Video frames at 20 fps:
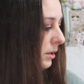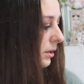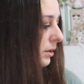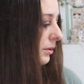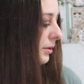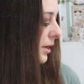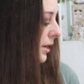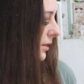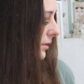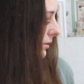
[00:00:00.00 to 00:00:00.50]

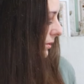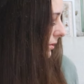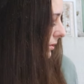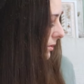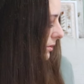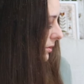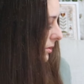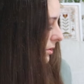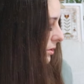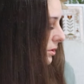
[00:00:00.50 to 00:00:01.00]
Alright,
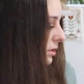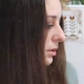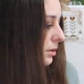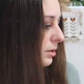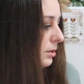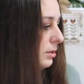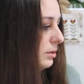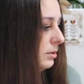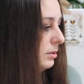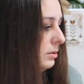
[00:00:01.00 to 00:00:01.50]

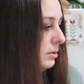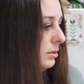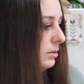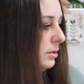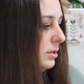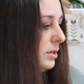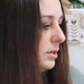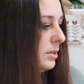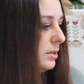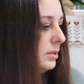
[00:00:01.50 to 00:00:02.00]

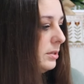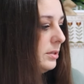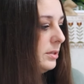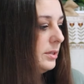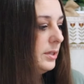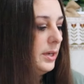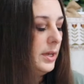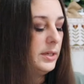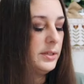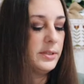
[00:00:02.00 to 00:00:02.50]
so
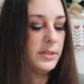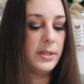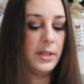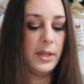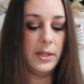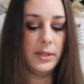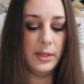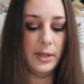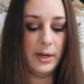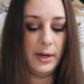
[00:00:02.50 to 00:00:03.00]
the next
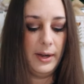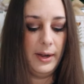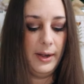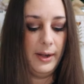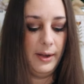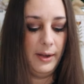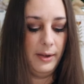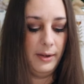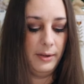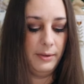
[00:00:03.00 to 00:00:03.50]
thing that I
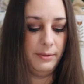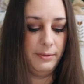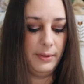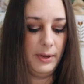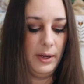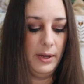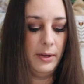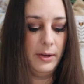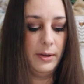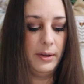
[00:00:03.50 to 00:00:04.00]
have,
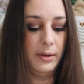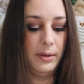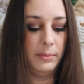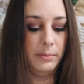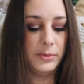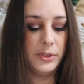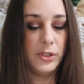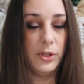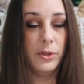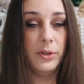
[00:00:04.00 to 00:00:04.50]

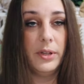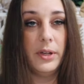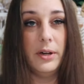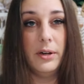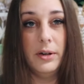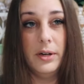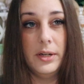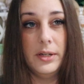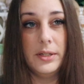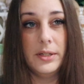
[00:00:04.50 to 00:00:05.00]
so
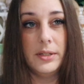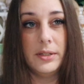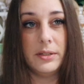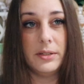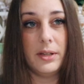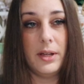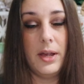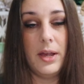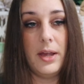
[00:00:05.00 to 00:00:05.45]
there is